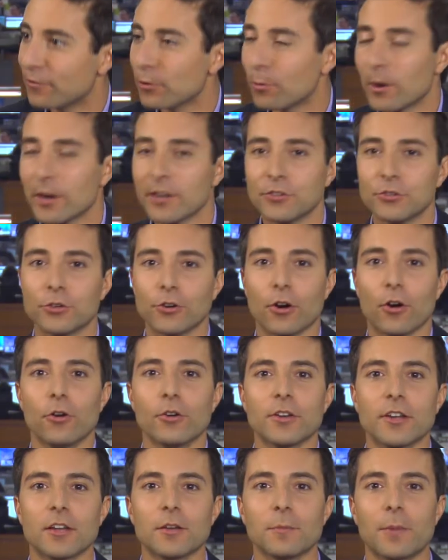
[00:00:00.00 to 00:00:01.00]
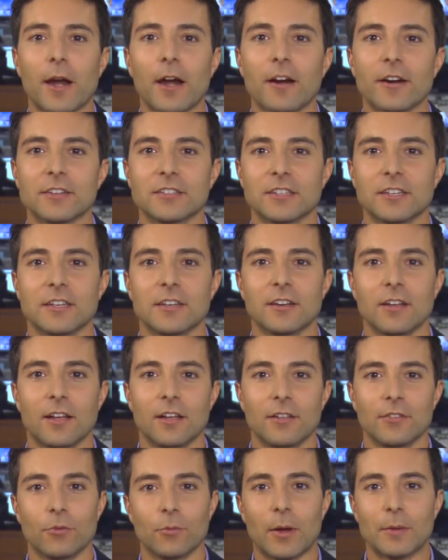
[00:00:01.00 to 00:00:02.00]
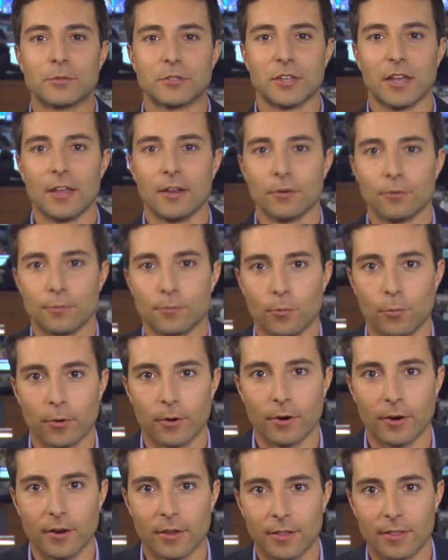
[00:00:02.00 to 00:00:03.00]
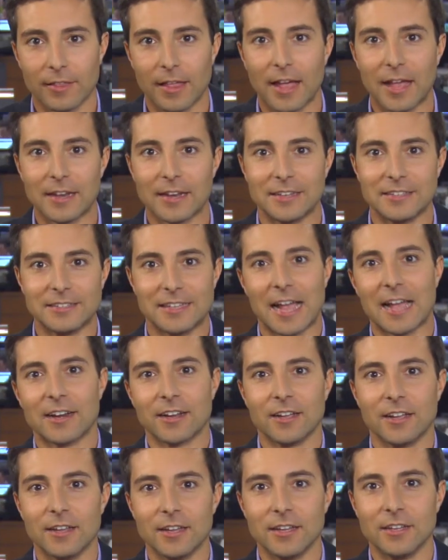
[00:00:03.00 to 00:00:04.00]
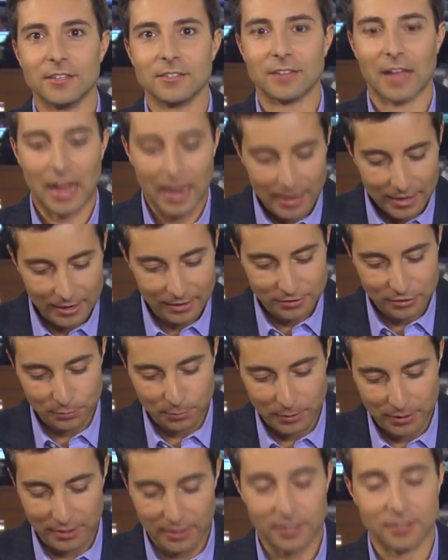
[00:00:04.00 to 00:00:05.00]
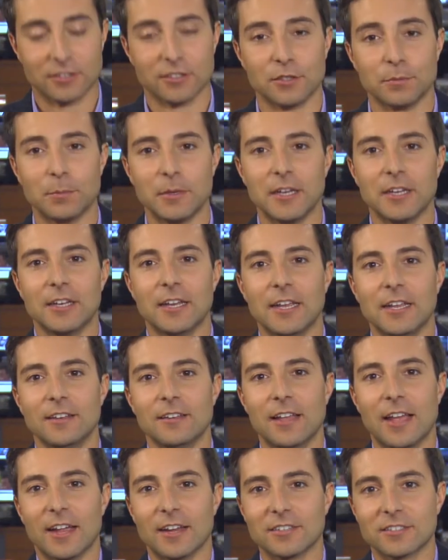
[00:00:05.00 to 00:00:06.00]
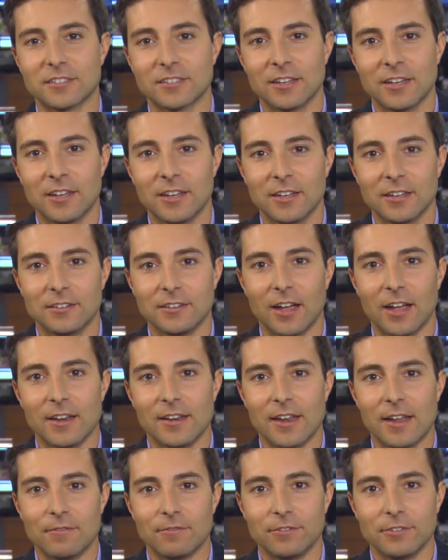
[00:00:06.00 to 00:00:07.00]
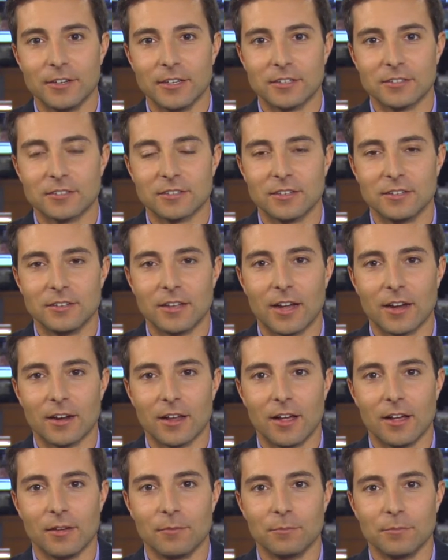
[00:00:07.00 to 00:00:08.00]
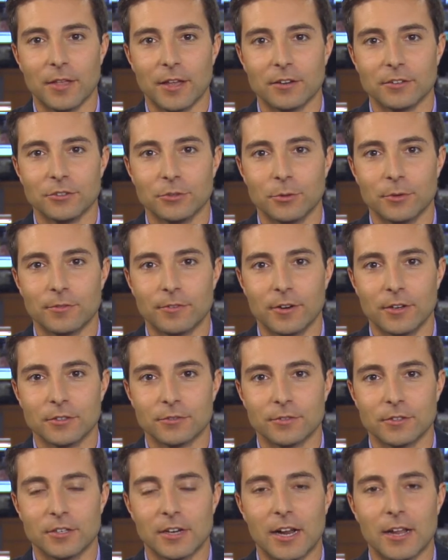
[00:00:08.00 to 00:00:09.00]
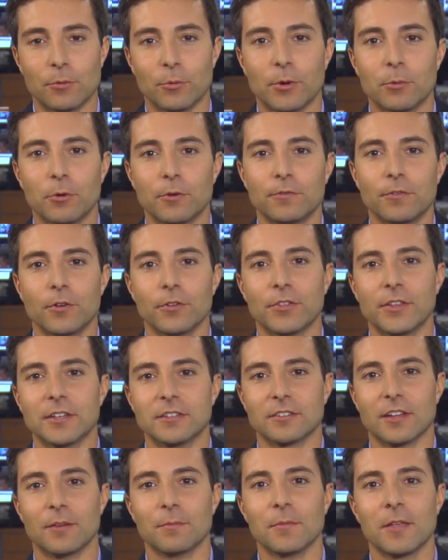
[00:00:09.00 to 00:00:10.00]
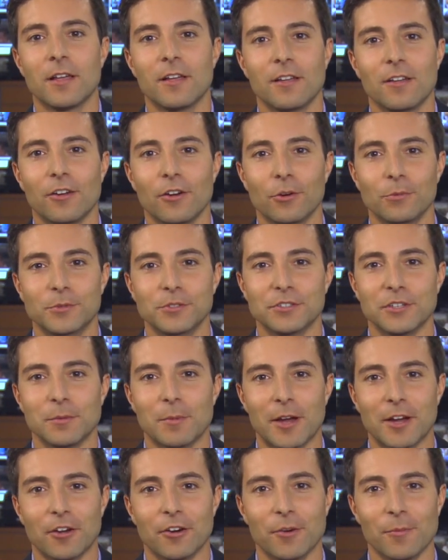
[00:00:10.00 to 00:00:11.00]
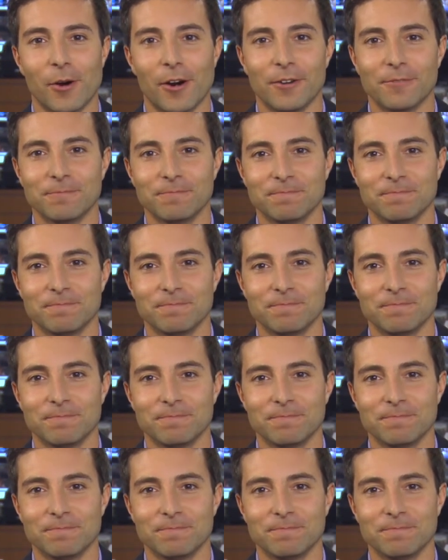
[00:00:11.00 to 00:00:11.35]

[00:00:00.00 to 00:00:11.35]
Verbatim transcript: you want to do your own comparison, uh, the website for that data is ispspeedindex.netflix.com. That'll do it for us for tonight. We will fold things up. Hope to see you back here tomorrow.